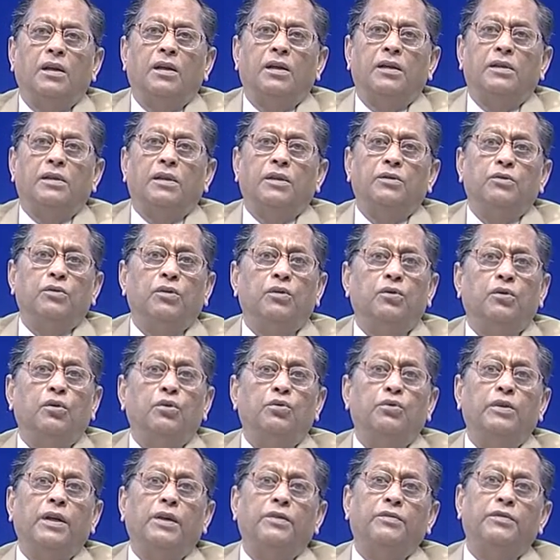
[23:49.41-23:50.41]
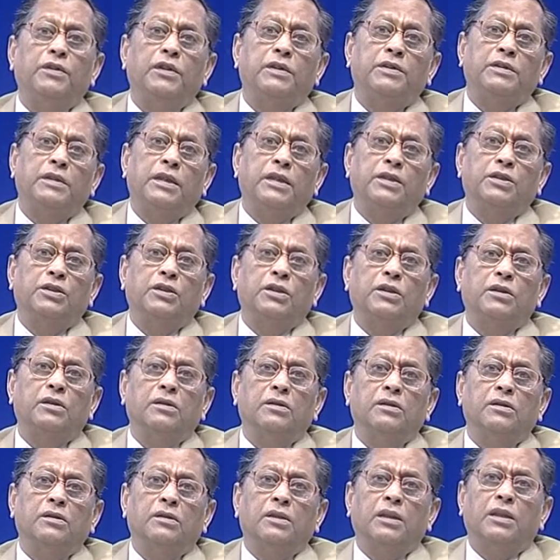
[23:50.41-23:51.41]
then you go to every section
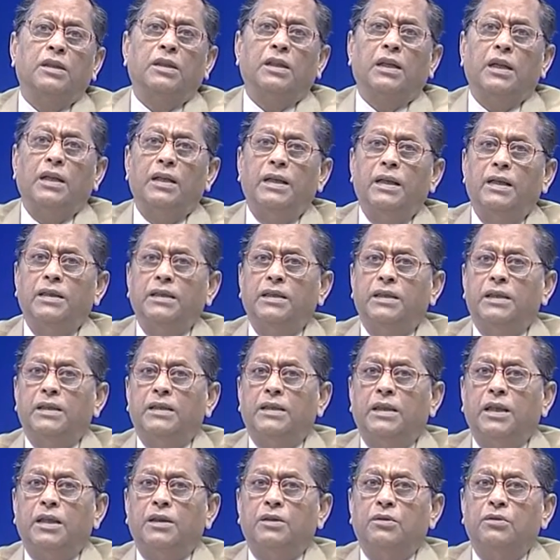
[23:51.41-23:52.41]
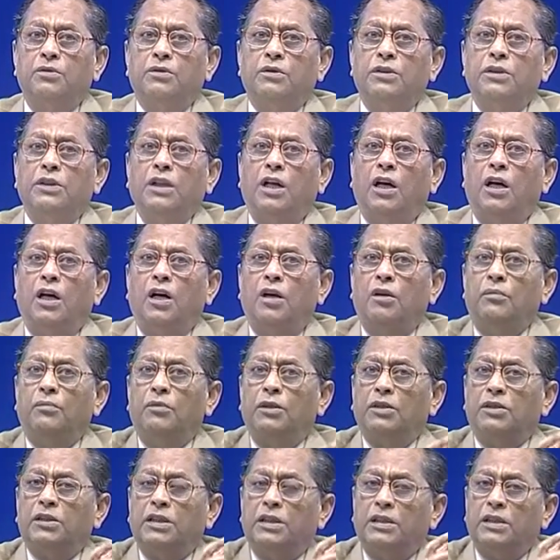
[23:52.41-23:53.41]
and collect data to see how
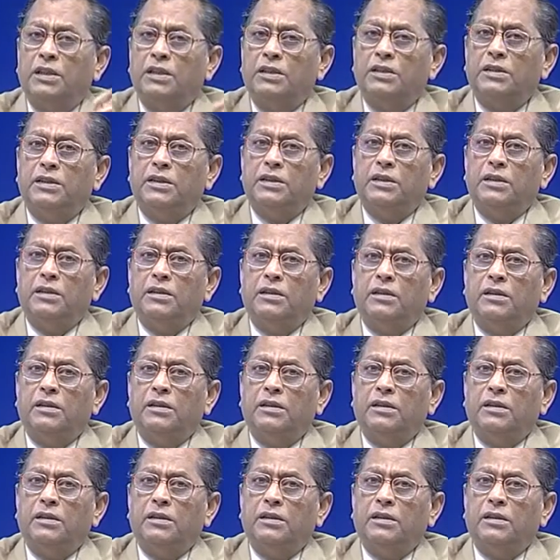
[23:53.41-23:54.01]
much energy